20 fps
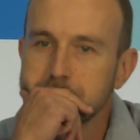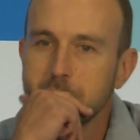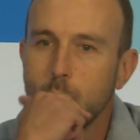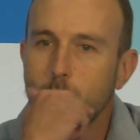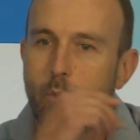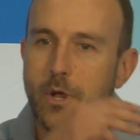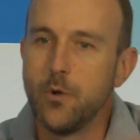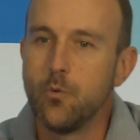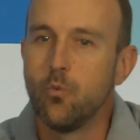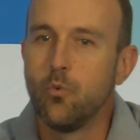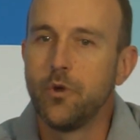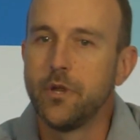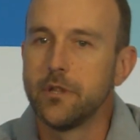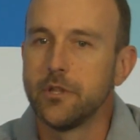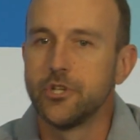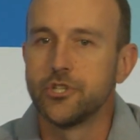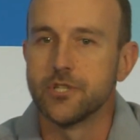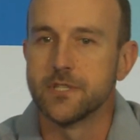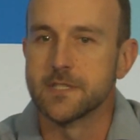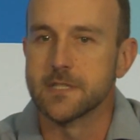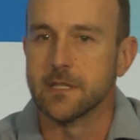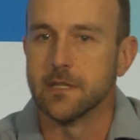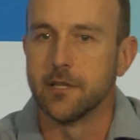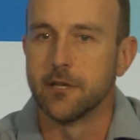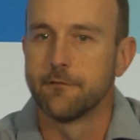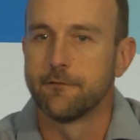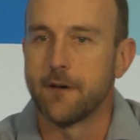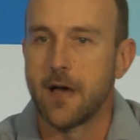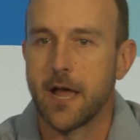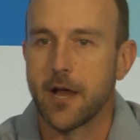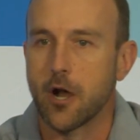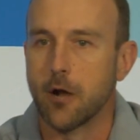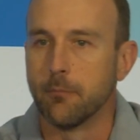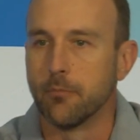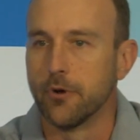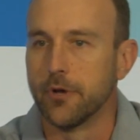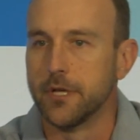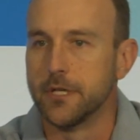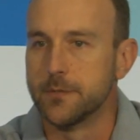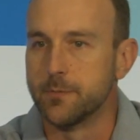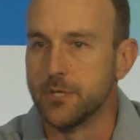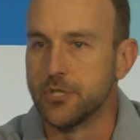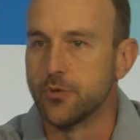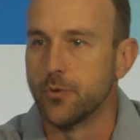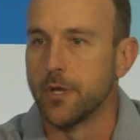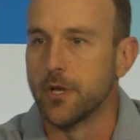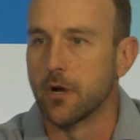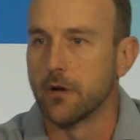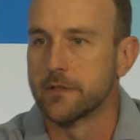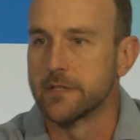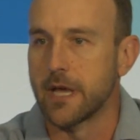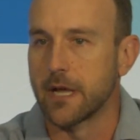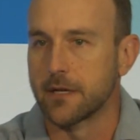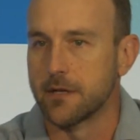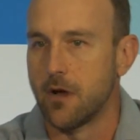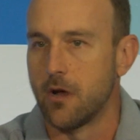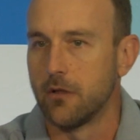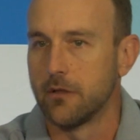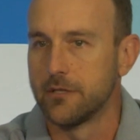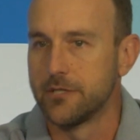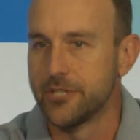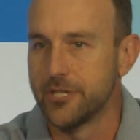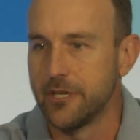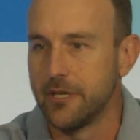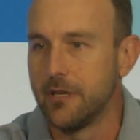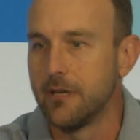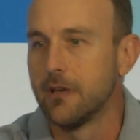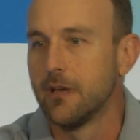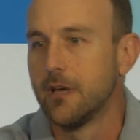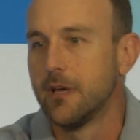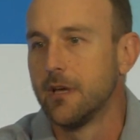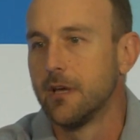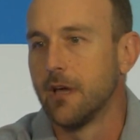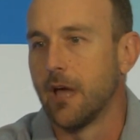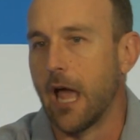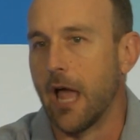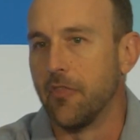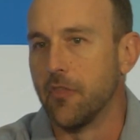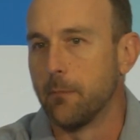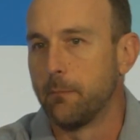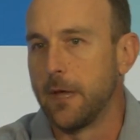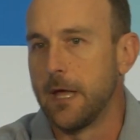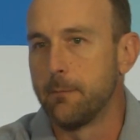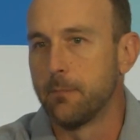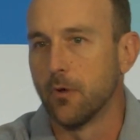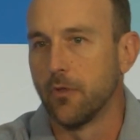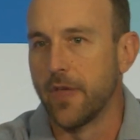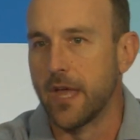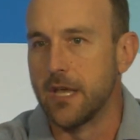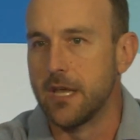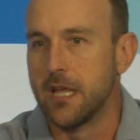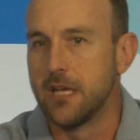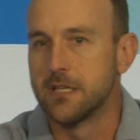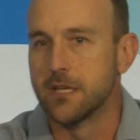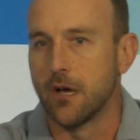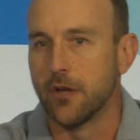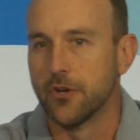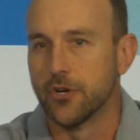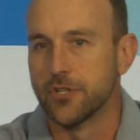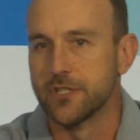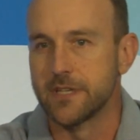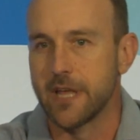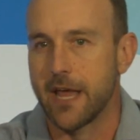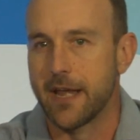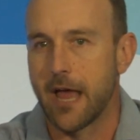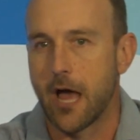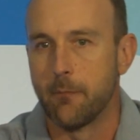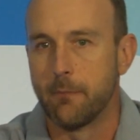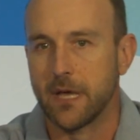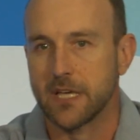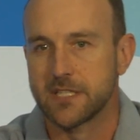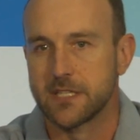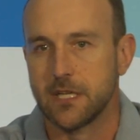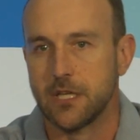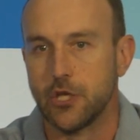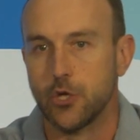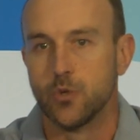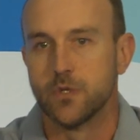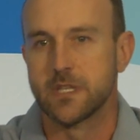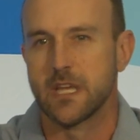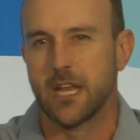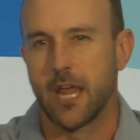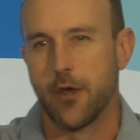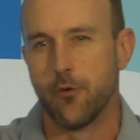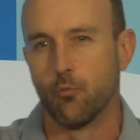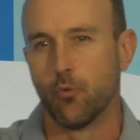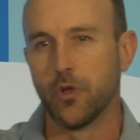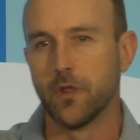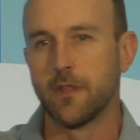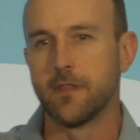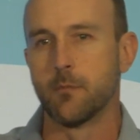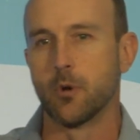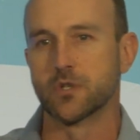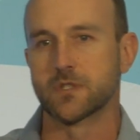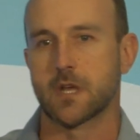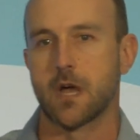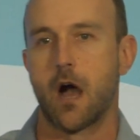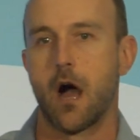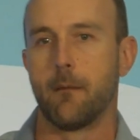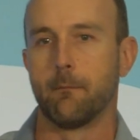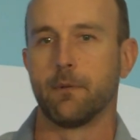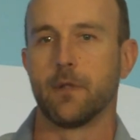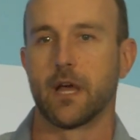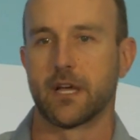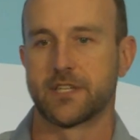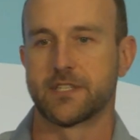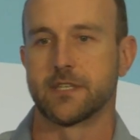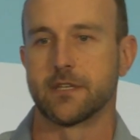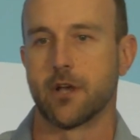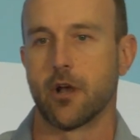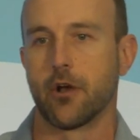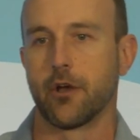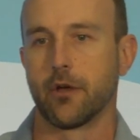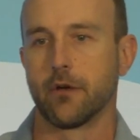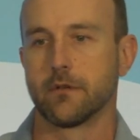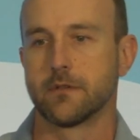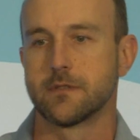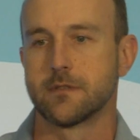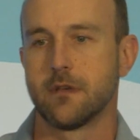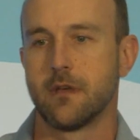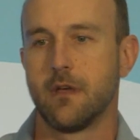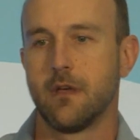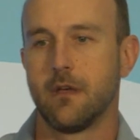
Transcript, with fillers: We really should solidify our bridge between our technology and the people that need to understand how best to use it in really the most complex scenarios.